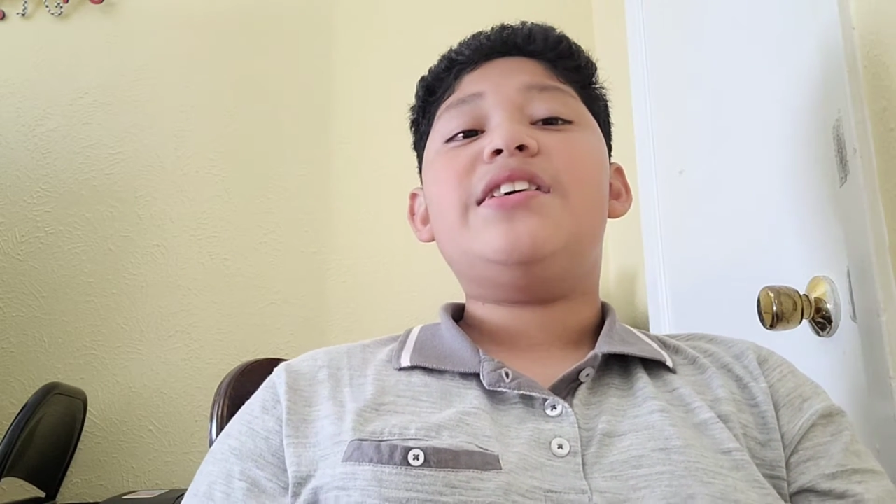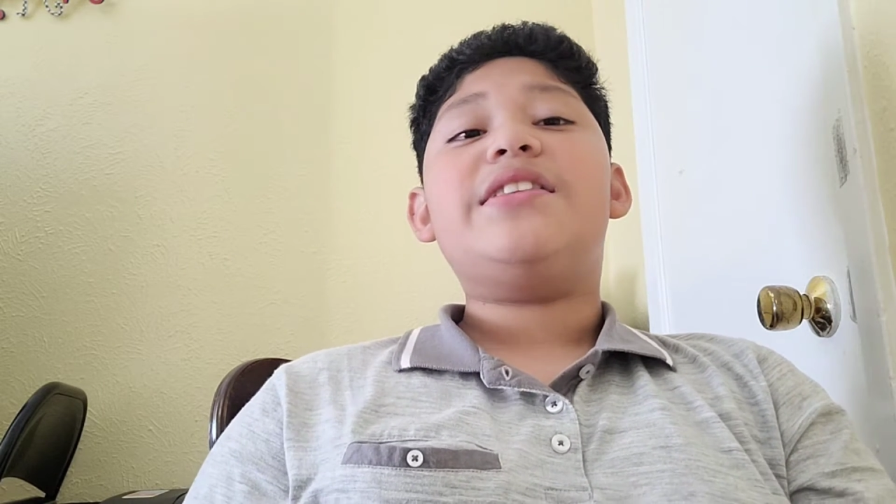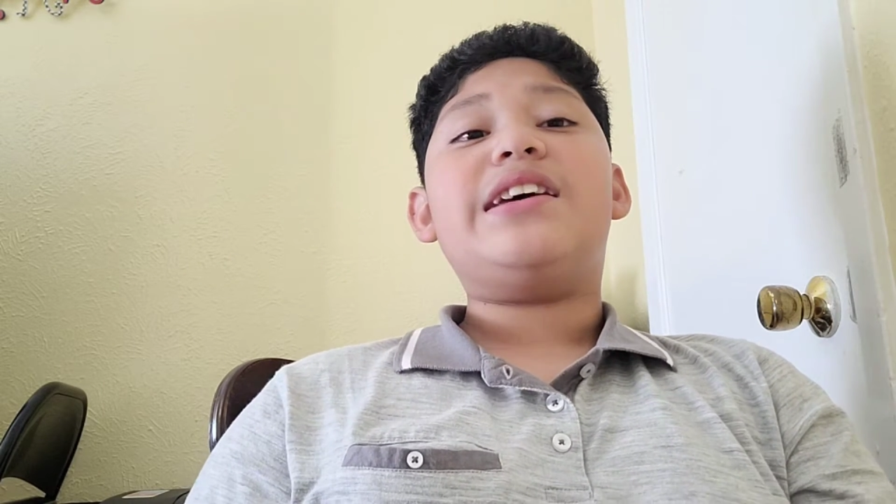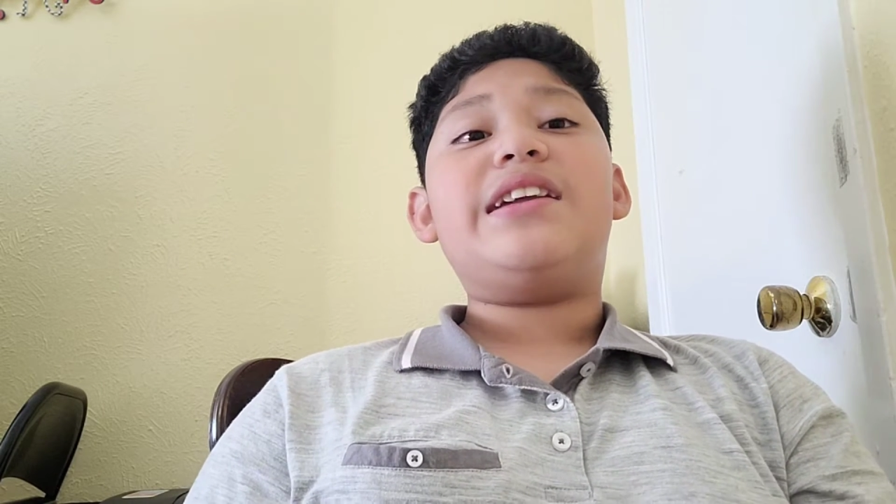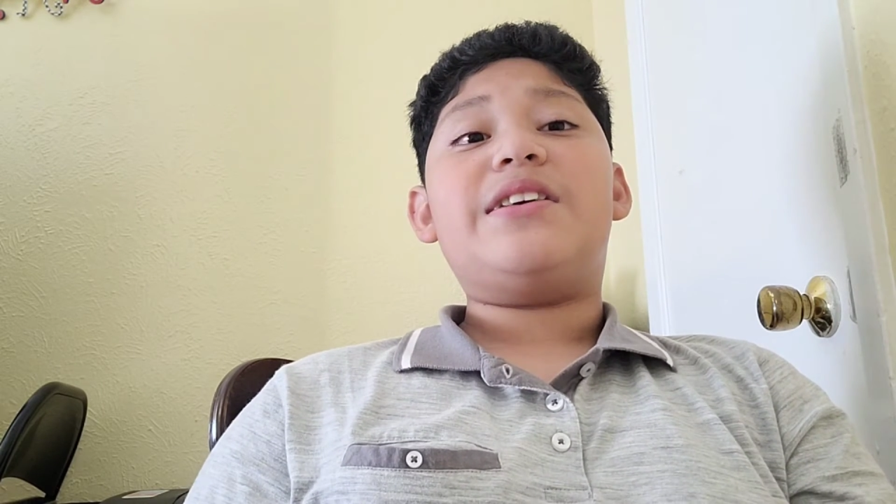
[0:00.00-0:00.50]

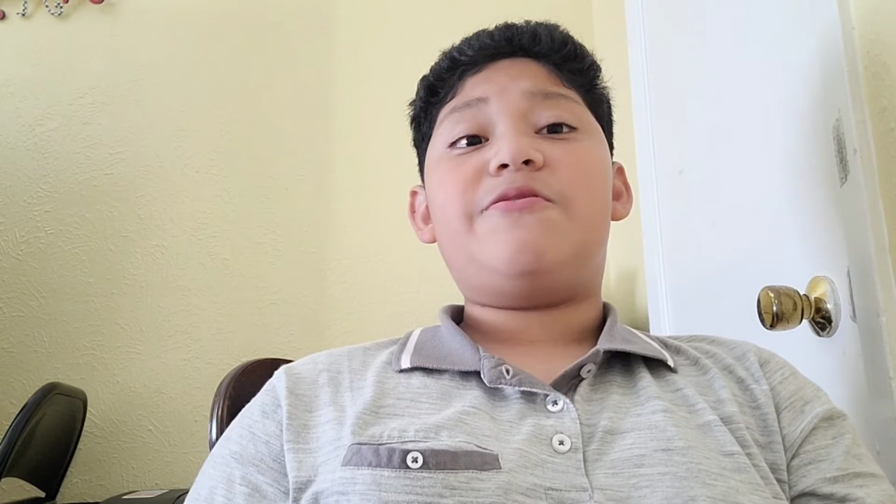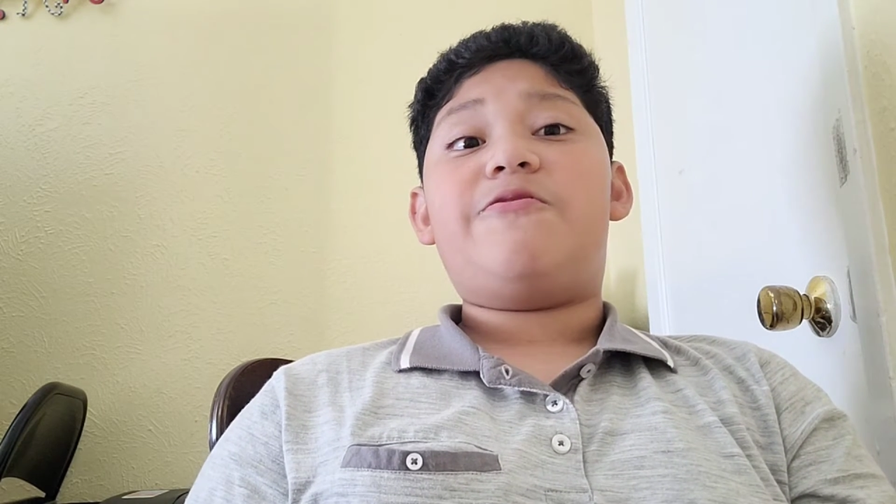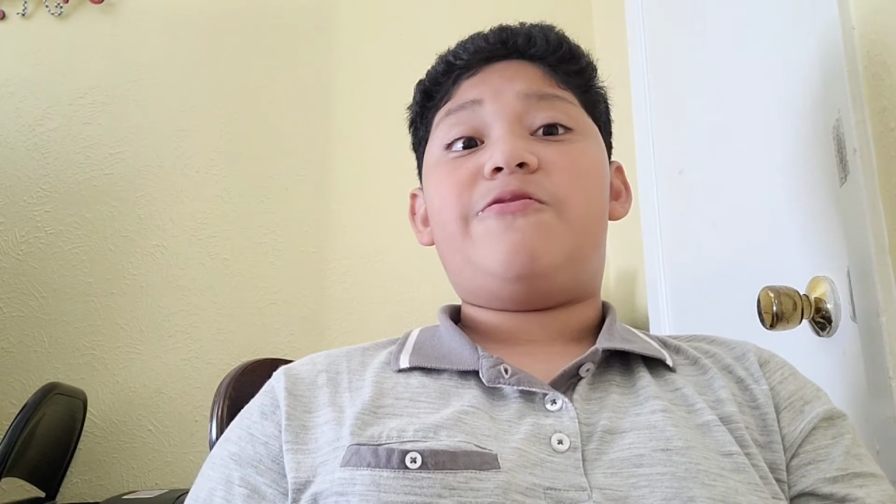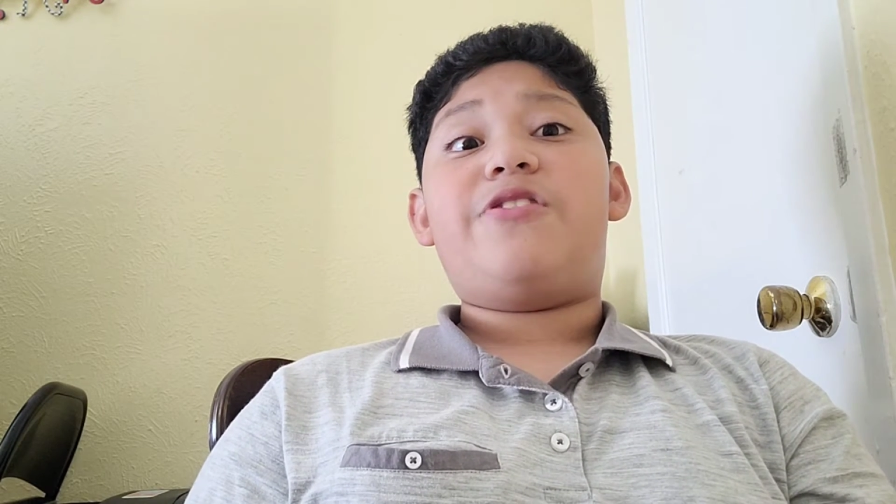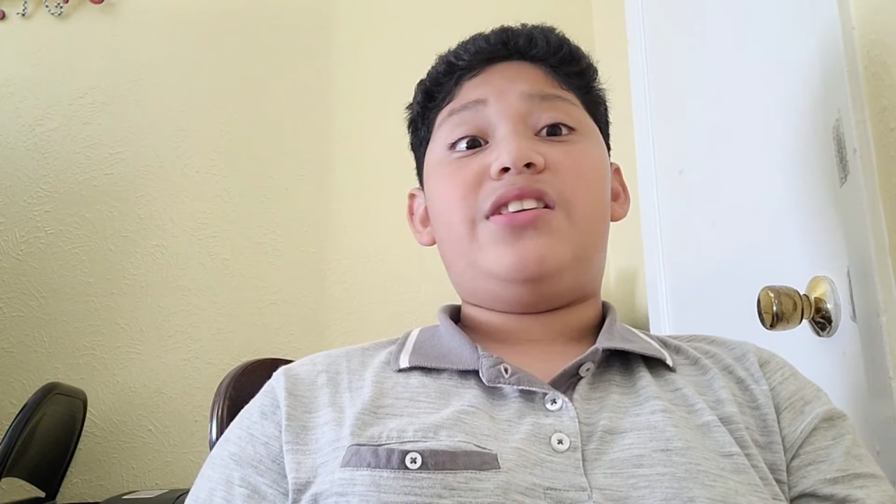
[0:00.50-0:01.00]
Then I
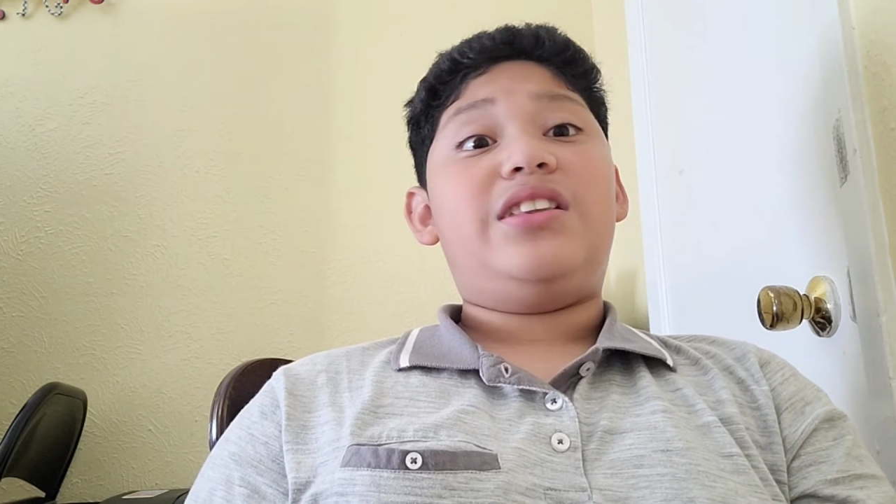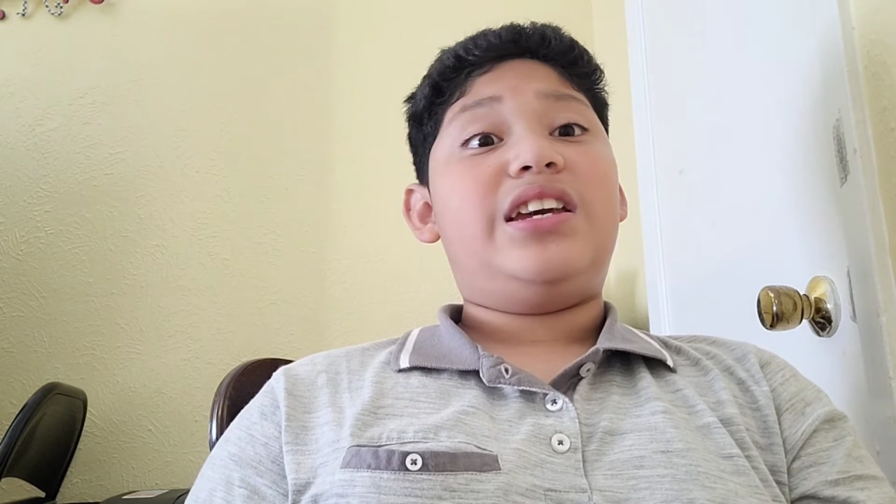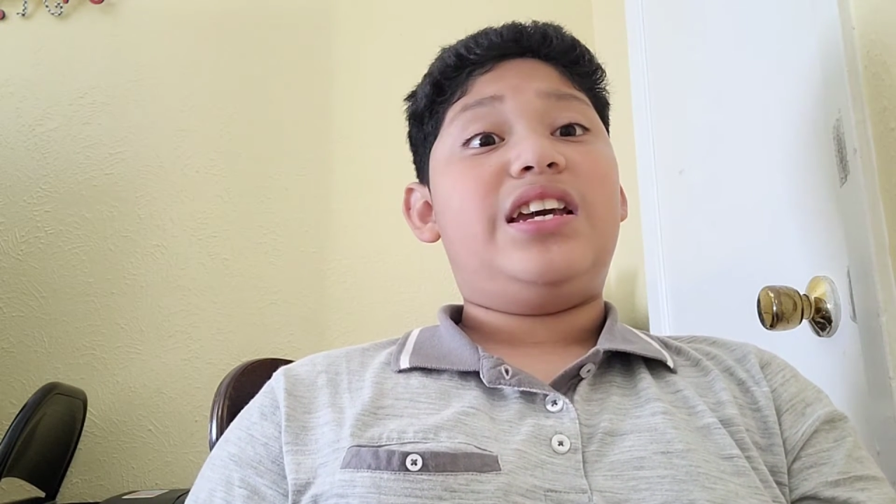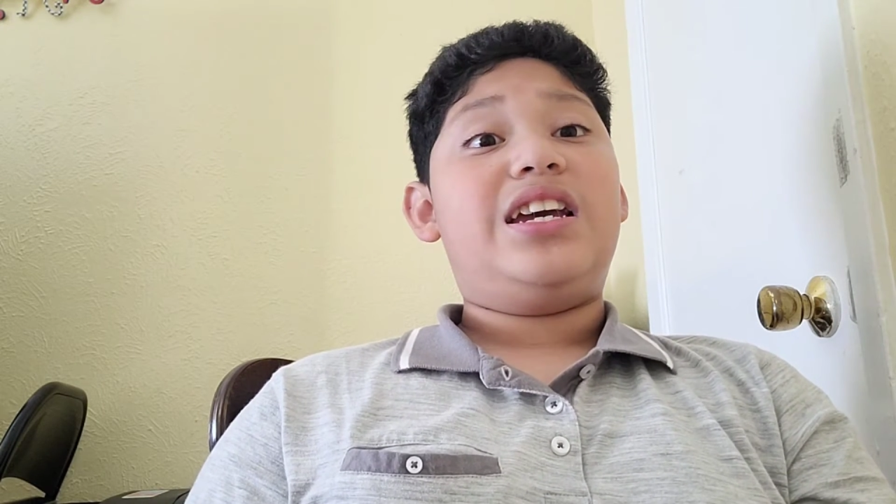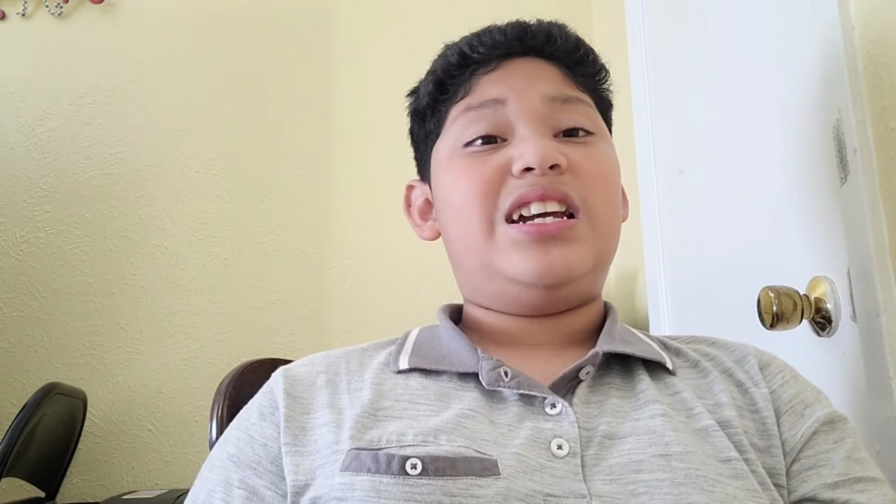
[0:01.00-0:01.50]
really,